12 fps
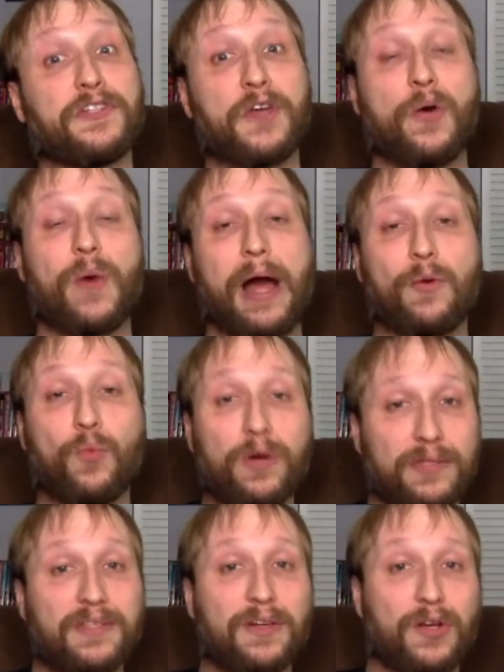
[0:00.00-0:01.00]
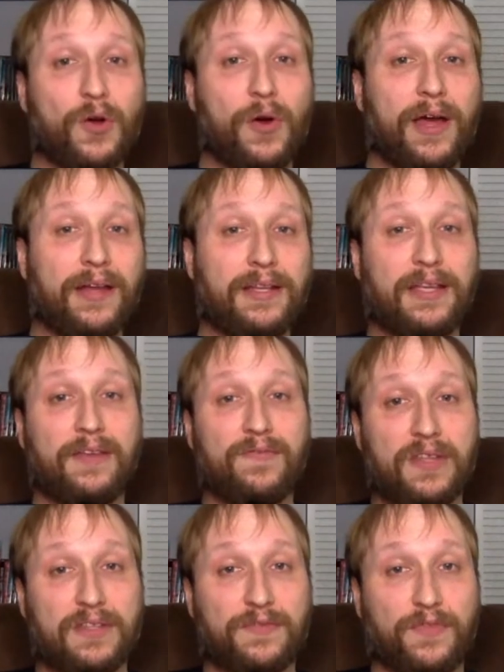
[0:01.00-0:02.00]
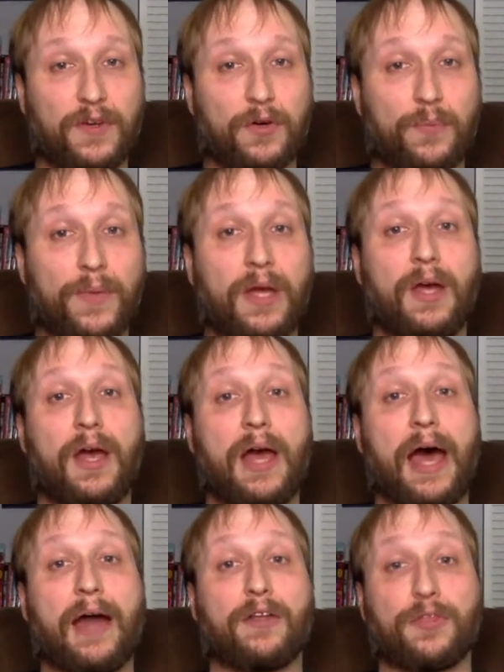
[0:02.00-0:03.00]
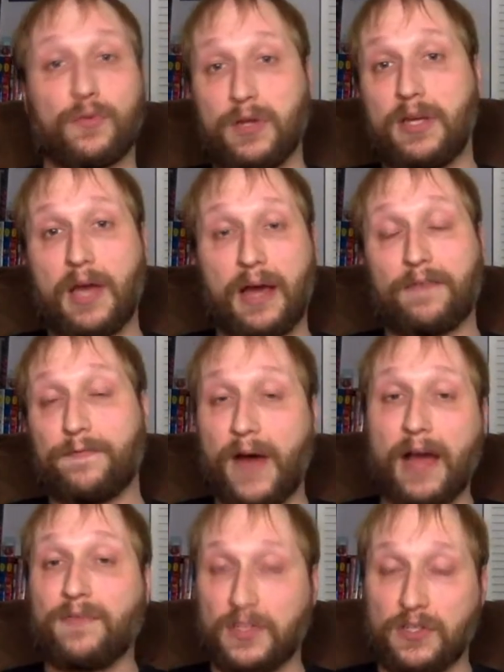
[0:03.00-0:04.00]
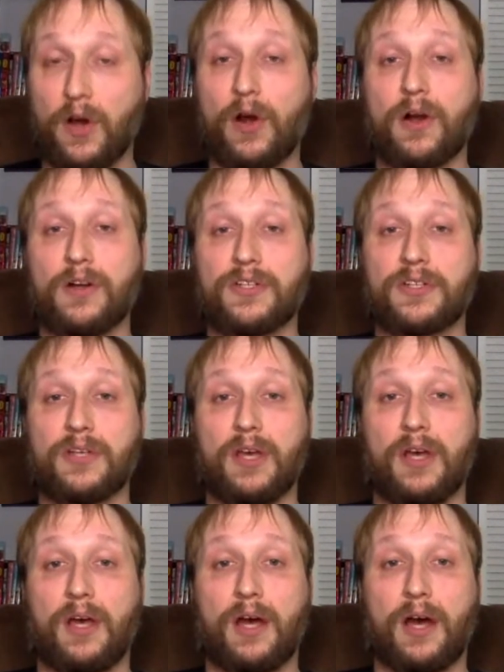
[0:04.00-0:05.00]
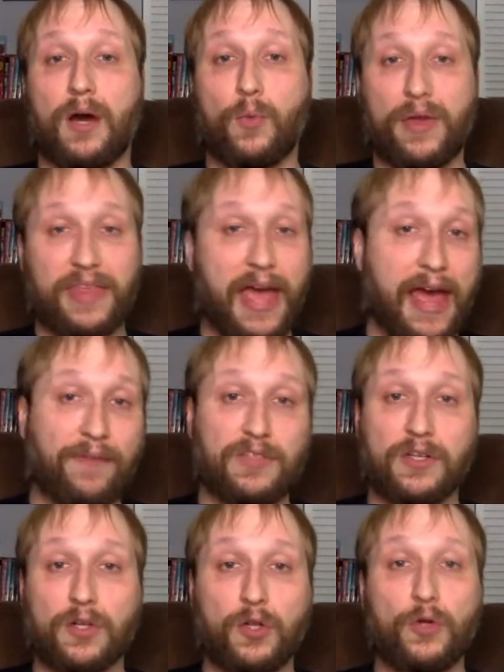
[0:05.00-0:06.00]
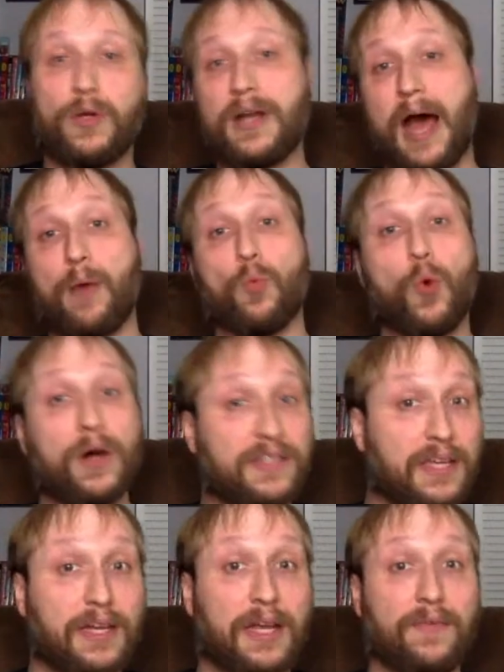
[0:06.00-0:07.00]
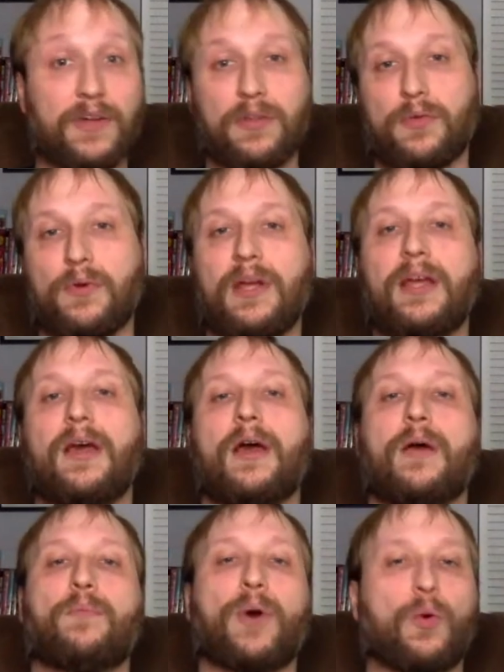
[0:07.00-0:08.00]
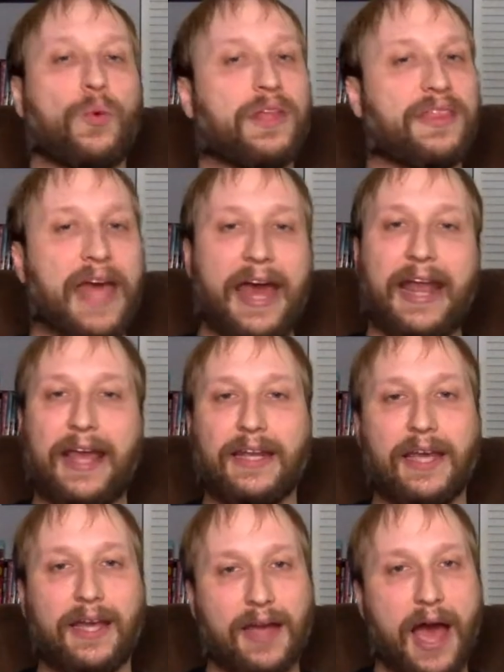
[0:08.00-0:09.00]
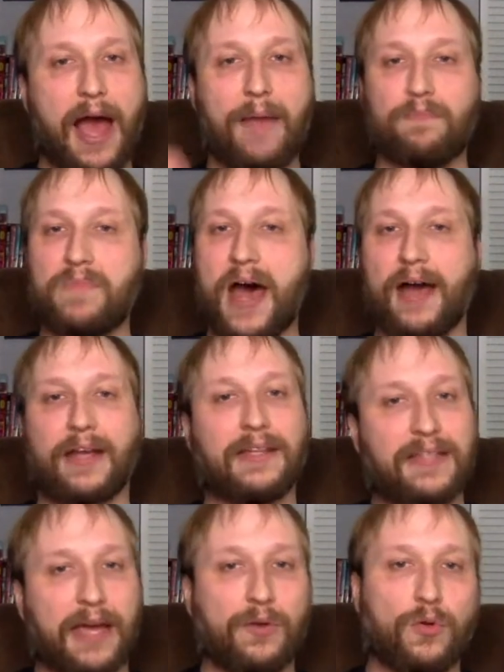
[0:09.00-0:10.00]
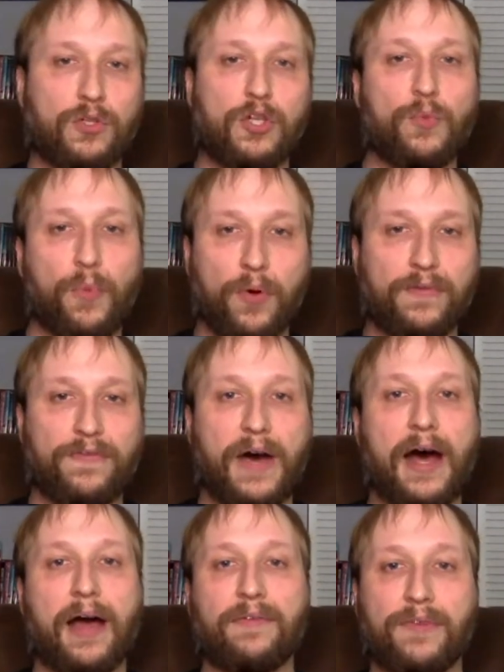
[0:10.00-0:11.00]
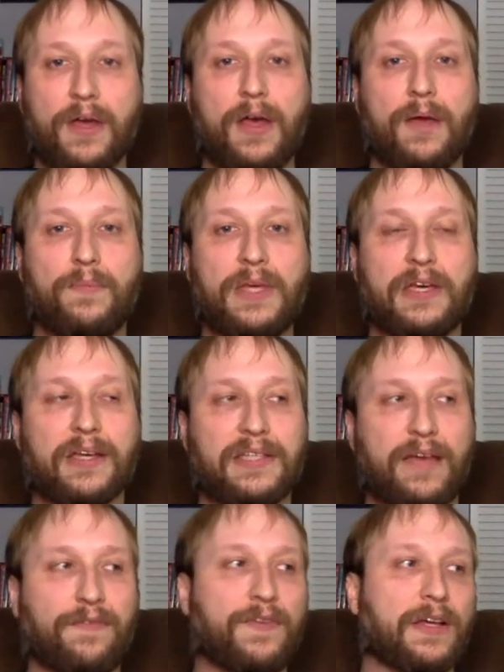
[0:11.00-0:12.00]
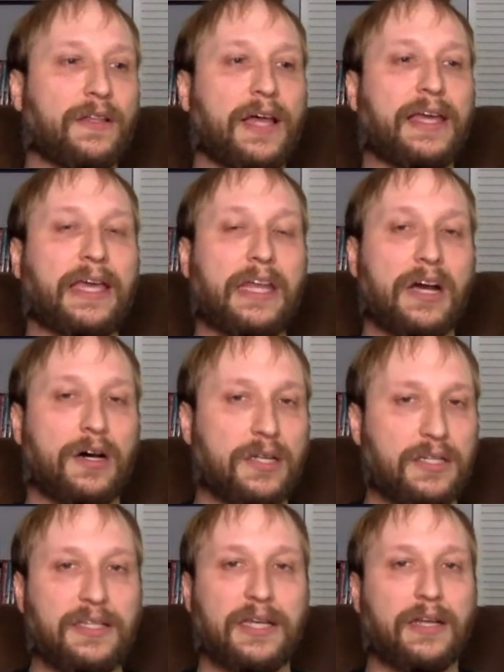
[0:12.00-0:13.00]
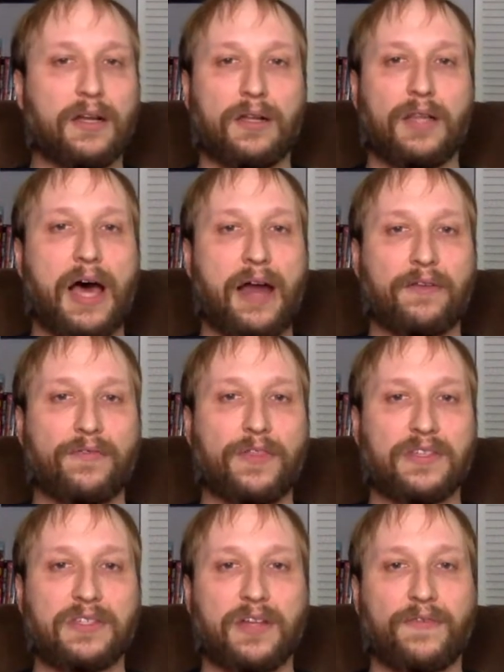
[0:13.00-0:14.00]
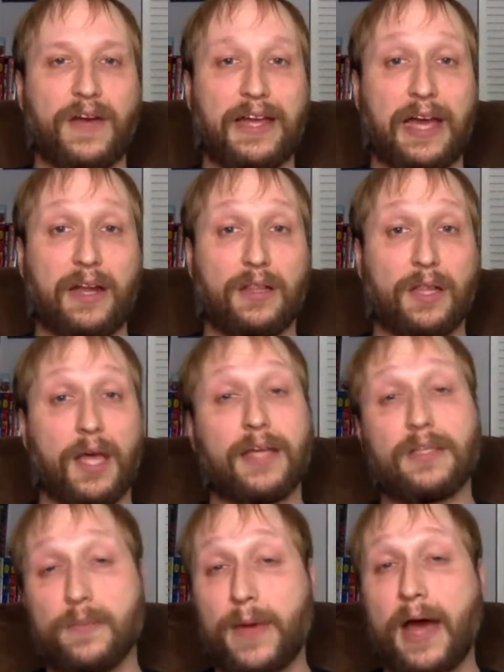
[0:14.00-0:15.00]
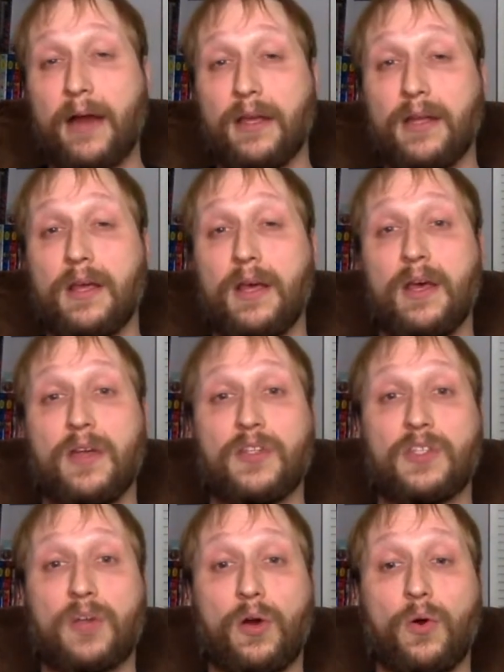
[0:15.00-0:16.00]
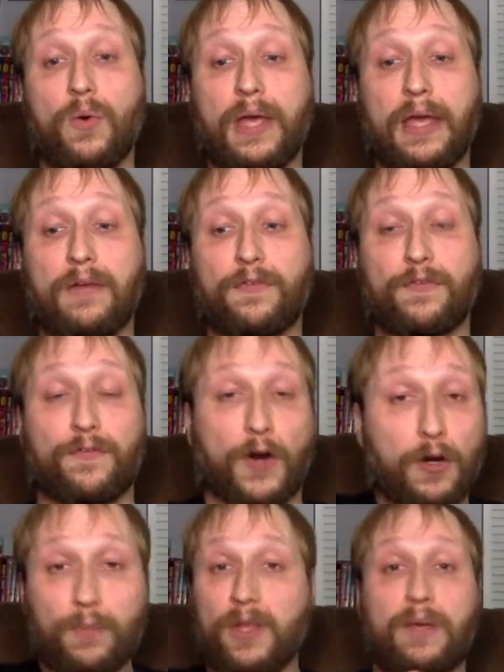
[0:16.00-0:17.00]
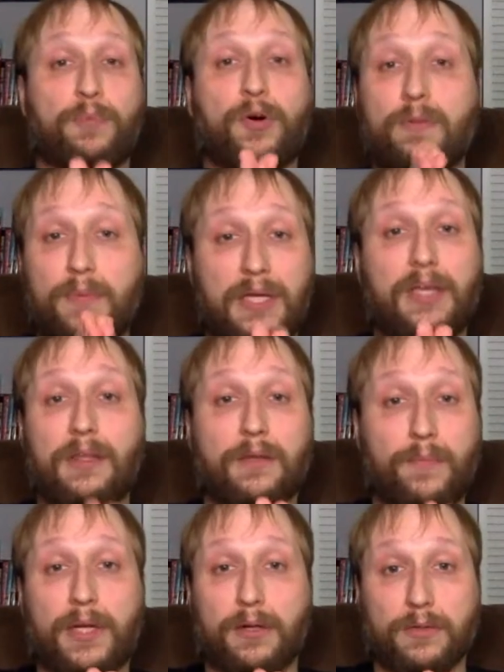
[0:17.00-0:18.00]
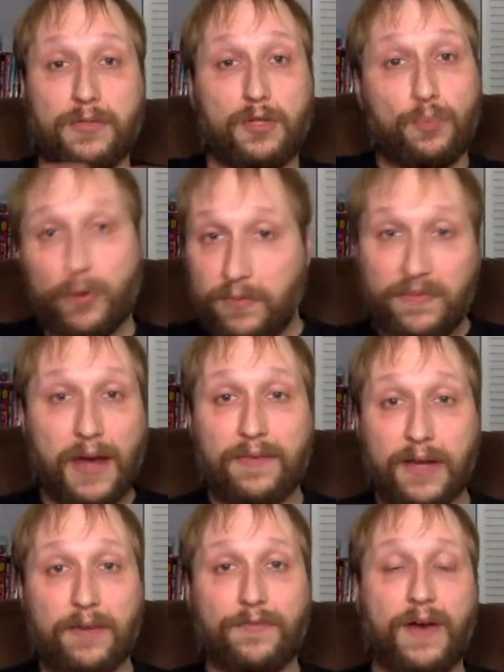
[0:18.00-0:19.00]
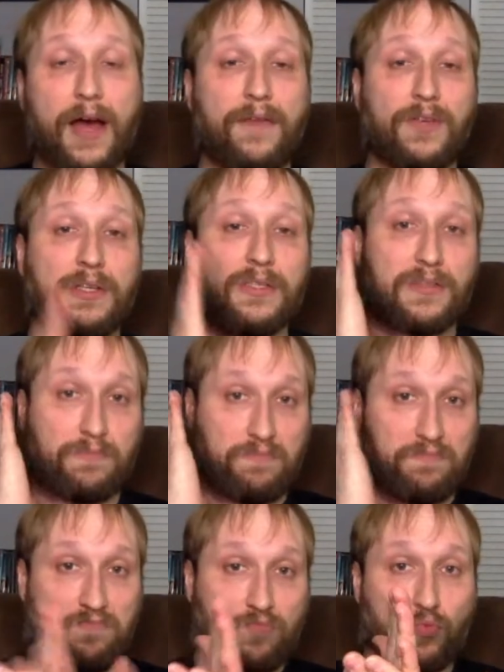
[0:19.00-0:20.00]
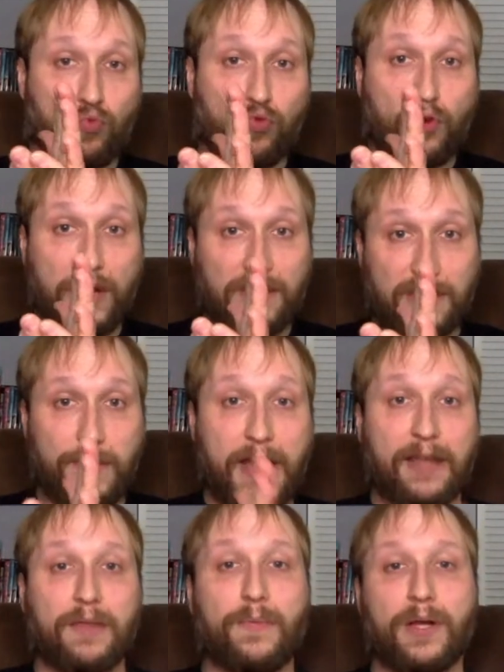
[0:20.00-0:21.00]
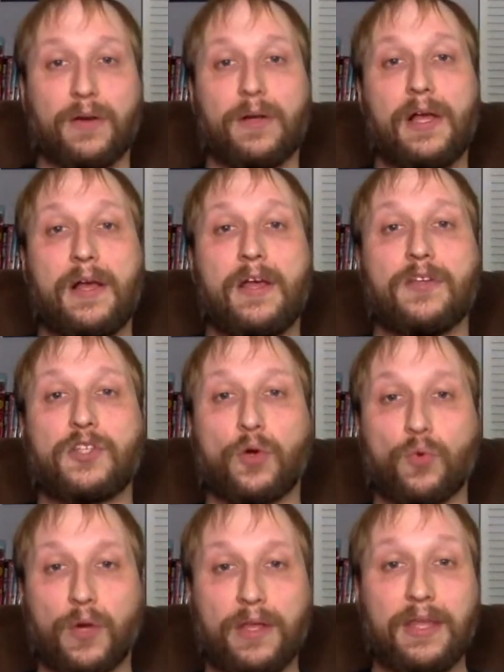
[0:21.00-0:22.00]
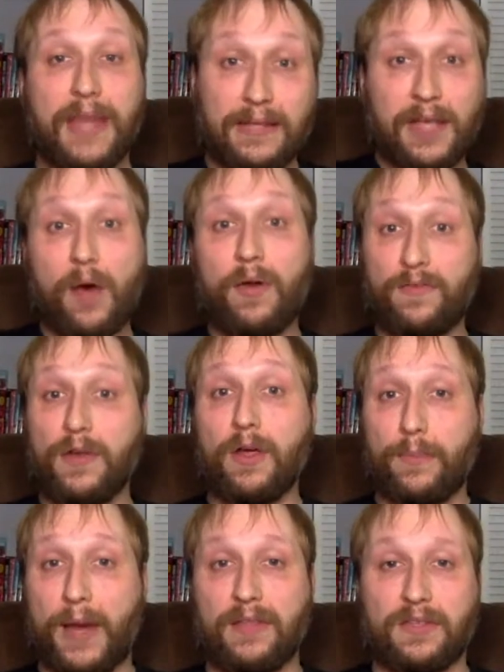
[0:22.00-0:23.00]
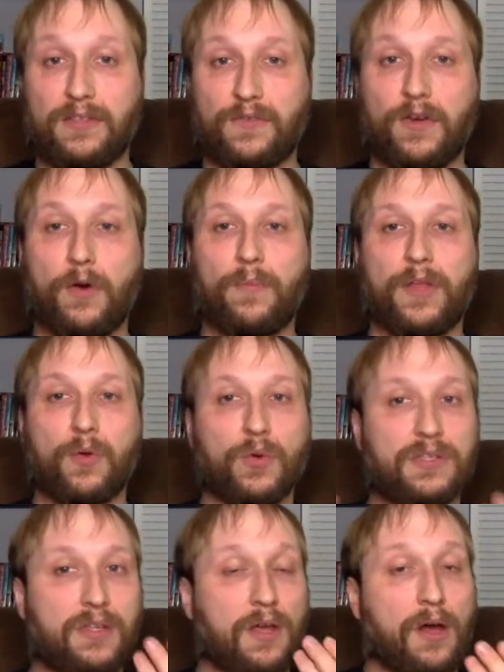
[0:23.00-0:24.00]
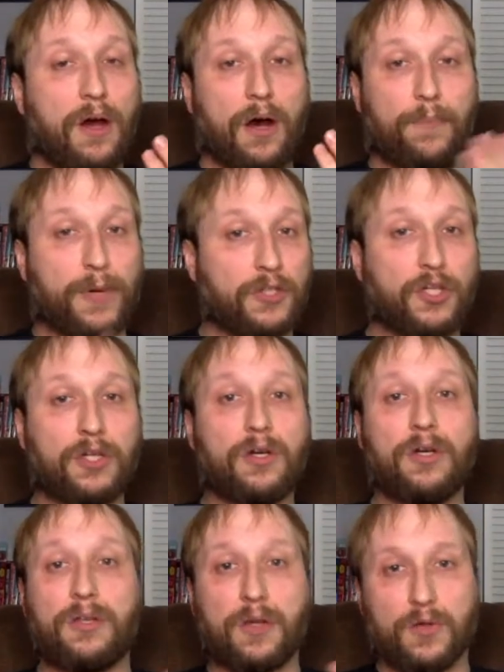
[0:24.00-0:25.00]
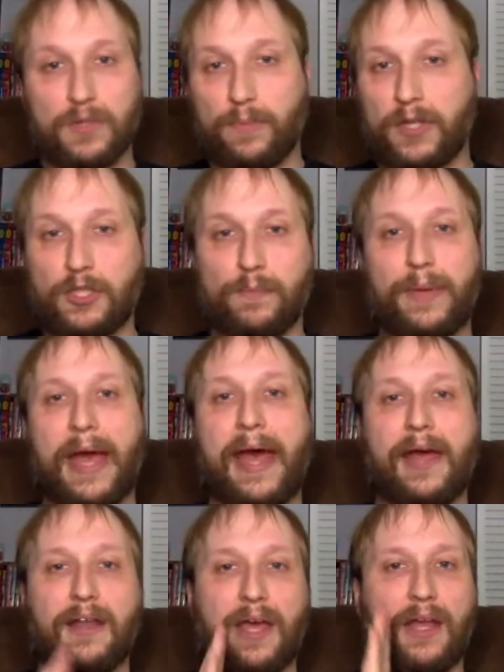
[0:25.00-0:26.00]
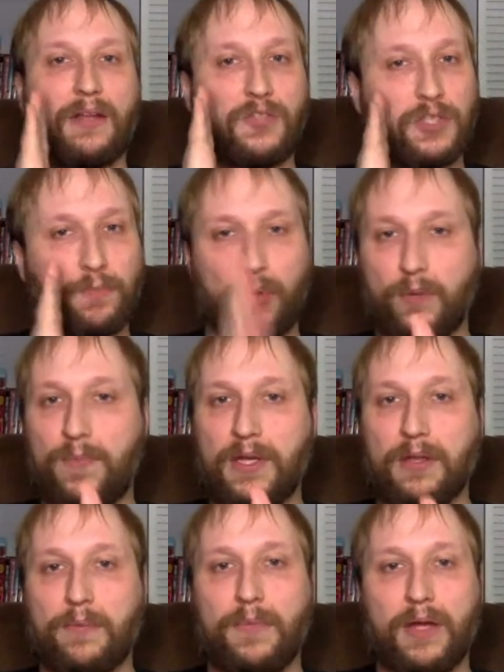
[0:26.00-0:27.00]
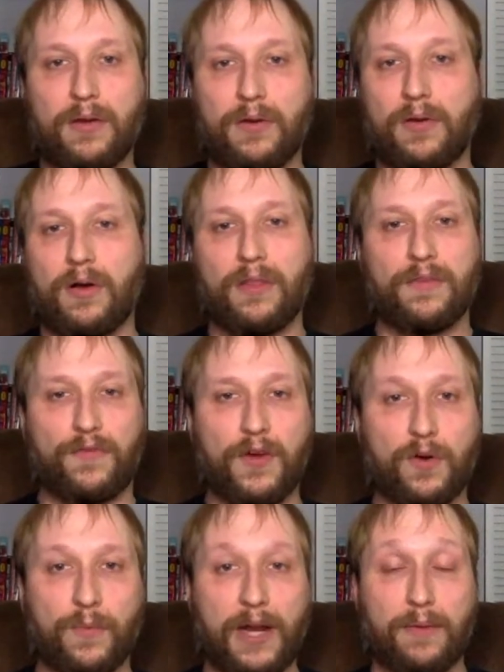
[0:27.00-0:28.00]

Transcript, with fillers: So I was going to go ahead and give this film out of three out of five stars. Uh, with halves included. I was going to give it a three, but with that ending, I'm knocking it down to a 2.5 because I feel like it undid a lot of the stuff I kind of liked about it. So it firmly put me in the middle. 2.5 out of 5 is right smack in the middle. So really that's how I feel about this film. There was a bunch of good, there was a bunch of bad, and it just put me in the middle on the film.